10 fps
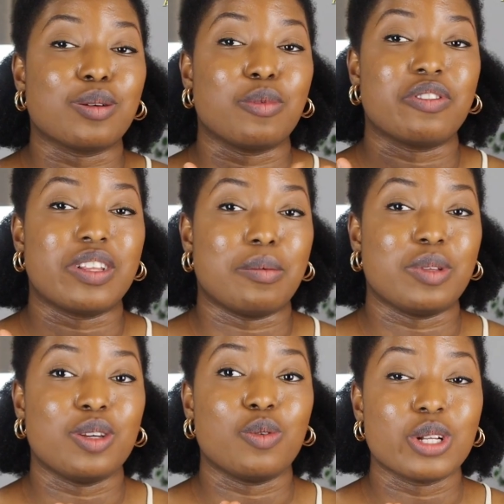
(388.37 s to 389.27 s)
Some of them,
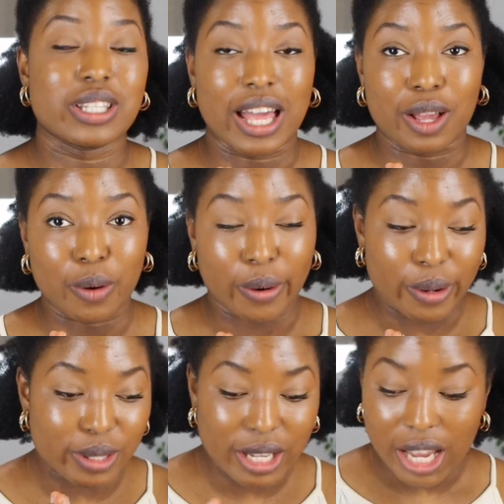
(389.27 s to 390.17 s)
the ones I
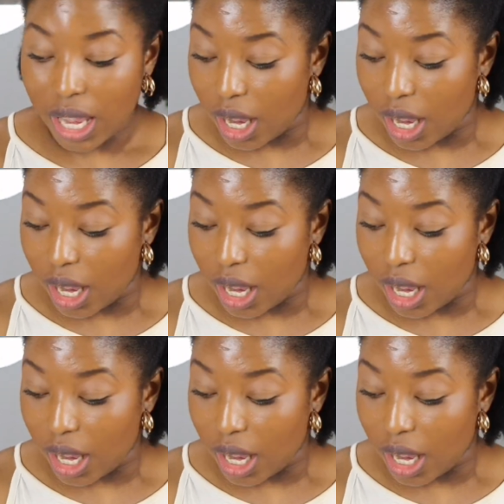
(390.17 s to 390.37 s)
got,